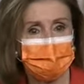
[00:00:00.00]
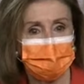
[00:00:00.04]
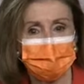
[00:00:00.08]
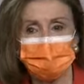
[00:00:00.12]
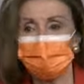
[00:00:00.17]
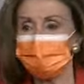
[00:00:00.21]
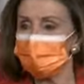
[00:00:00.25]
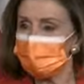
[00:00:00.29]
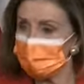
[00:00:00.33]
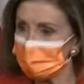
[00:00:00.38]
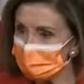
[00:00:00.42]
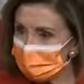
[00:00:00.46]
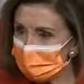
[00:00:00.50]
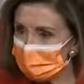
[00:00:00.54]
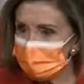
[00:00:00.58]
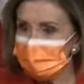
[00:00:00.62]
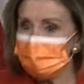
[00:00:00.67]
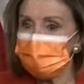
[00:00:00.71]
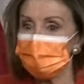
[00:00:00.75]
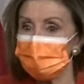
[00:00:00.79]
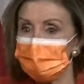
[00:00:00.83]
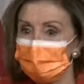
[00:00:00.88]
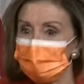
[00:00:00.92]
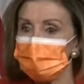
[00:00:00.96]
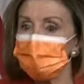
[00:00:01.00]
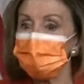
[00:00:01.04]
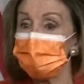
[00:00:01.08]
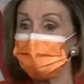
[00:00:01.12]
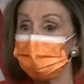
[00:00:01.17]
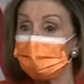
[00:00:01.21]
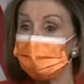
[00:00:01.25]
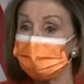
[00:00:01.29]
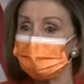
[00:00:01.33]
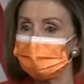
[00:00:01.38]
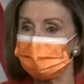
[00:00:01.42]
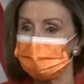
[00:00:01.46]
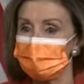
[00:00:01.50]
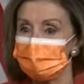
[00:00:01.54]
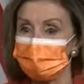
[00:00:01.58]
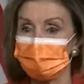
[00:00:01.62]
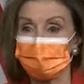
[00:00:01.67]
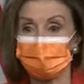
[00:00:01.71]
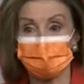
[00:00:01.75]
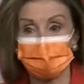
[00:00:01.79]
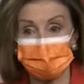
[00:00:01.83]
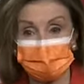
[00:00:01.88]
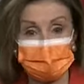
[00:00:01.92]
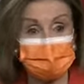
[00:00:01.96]
We have to raise the minimum wage,
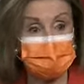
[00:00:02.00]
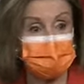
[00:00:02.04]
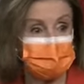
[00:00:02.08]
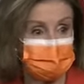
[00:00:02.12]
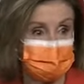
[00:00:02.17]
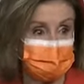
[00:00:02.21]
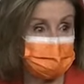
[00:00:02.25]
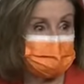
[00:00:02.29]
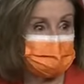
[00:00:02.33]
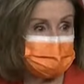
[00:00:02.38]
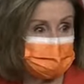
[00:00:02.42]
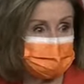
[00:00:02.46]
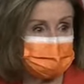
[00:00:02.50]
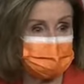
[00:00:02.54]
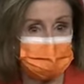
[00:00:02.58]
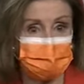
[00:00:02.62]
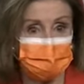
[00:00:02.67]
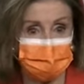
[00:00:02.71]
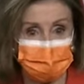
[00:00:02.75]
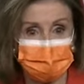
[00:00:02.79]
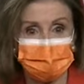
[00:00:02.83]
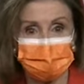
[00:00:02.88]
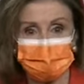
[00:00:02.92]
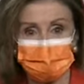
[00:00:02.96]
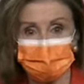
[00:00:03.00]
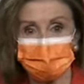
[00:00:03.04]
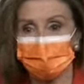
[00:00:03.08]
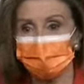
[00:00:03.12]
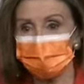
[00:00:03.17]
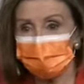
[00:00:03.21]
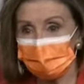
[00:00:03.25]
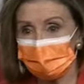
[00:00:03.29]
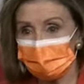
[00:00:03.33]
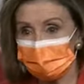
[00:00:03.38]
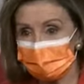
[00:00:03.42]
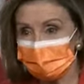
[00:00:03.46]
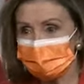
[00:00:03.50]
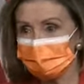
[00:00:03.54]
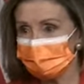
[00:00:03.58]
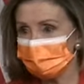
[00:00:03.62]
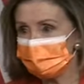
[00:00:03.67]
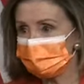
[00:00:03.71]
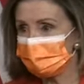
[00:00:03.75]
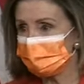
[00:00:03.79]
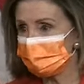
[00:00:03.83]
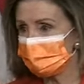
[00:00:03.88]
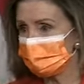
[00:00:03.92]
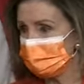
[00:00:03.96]
because he knew that $7.25
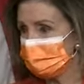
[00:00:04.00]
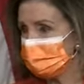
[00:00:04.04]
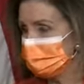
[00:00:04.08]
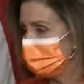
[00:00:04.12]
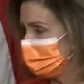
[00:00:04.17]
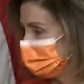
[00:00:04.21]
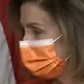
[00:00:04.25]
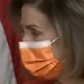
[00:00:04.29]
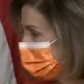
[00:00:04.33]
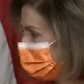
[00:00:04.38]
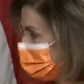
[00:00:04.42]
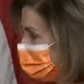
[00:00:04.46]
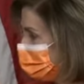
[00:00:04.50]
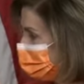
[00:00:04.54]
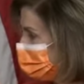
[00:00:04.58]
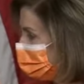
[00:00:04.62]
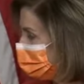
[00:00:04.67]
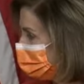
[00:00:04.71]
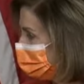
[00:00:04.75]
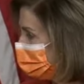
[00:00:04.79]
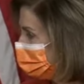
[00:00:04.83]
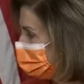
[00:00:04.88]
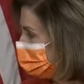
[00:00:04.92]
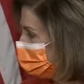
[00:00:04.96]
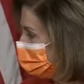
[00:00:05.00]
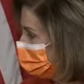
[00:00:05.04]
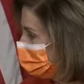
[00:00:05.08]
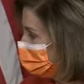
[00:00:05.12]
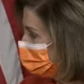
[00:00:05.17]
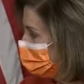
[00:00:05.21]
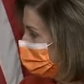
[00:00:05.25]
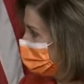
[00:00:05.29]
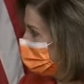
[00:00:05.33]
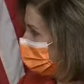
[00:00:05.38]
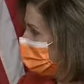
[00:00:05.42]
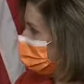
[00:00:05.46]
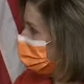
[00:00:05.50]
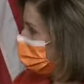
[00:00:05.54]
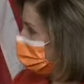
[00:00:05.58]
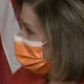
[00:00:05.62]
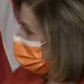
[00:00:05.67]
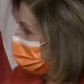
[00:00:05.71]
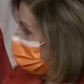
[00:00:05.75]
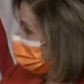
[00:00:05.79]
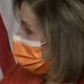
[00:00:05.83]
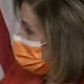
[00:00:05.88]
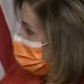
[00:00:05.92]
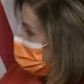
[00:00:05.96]
wasn't even enough then. But
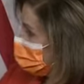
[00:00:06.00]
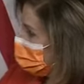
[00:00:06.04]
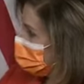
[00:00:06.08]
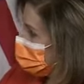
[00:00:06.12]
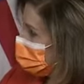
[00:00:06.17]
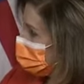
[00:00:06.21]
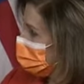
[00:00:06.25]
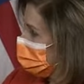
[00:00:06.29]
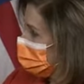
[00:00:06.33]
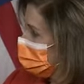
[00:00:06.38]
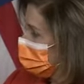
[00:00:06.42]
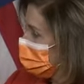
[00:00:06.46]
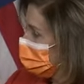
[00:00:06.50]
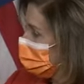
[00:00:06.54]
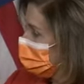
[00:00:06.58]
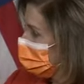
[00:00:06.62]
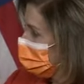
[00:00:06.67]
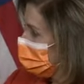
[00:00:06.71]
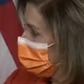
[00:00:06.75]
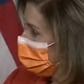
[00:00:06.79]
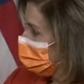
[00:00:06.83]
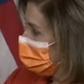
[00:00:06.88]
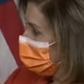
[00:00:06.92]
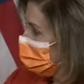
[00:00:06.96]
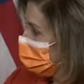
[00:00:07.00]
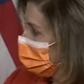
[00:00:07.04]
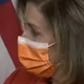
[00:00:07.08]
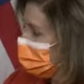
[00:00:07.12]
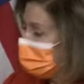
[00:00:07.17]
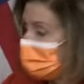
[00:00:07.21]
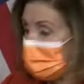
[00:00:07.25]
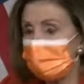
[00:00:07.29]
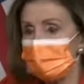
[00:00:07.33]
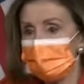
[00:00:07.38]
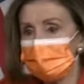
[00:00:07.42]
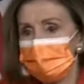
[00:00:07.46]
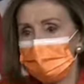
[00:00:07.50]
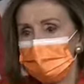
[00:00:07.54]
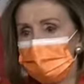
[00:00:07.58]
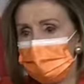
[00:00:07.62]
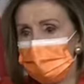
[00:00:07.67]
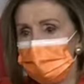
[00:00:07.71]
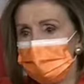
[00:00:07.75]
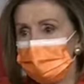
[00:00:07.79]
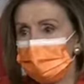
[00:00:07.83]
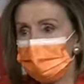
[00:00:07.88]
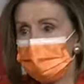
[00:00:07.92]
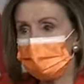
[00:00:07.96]
here it is,
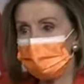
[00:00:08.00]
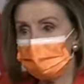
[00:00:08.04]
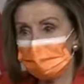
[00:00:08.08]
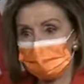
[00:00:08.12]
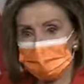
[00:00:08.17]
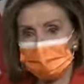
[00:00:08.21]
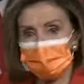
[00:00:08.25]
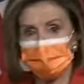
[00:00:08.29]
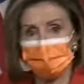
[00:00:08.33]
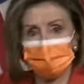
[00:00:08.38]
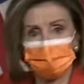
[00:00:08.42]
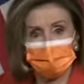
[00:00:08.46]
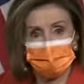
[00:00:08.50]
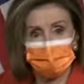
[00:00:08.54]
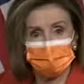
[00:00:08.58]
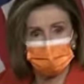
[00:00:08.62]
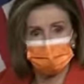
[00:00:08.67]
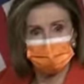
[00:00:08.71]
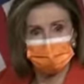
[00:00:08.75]
$9.50. Can you live